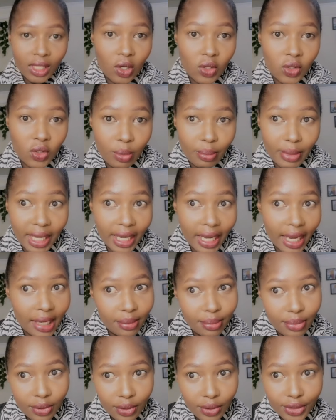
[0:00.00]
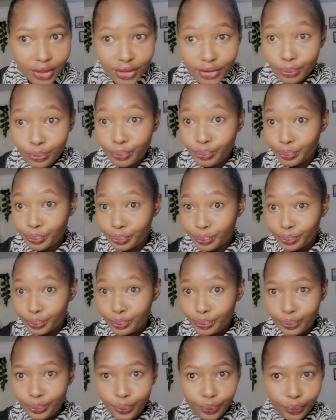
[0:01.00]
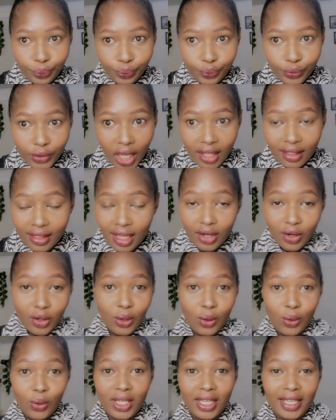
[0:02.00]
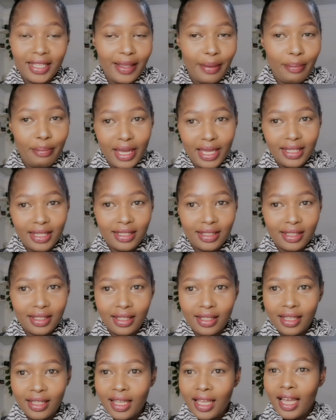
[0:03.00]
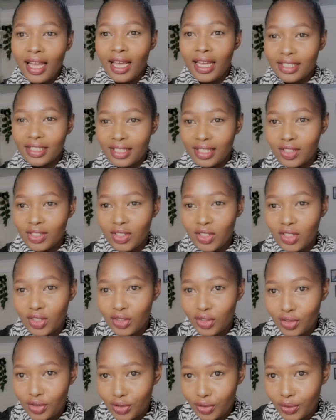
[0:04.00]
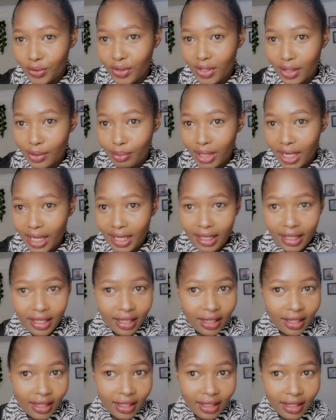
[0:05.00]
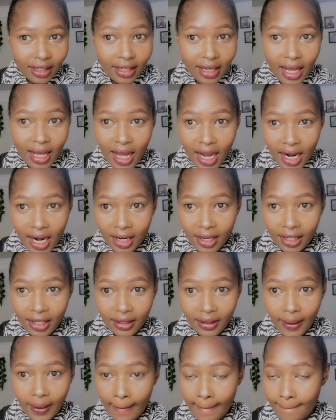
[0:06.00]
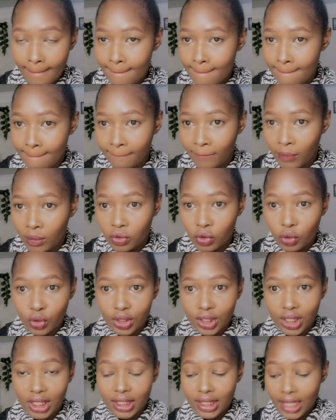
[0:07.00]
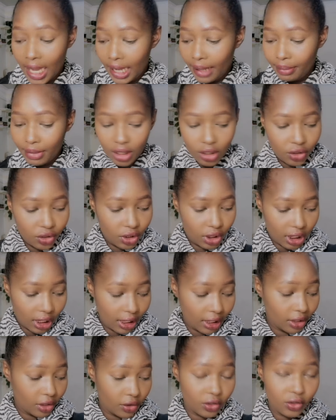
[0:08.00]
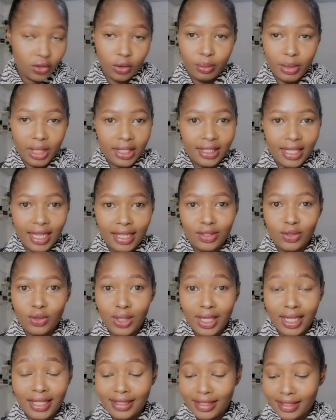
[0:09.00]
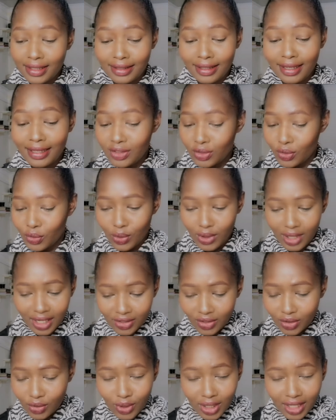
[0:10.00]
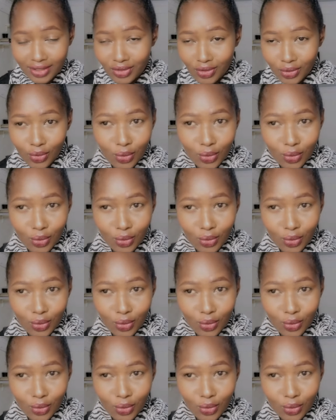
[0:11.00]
Also, my eyebrows, they're not looking the best. I just drew them like in a hurry, because the time is really not on my side. So let's go.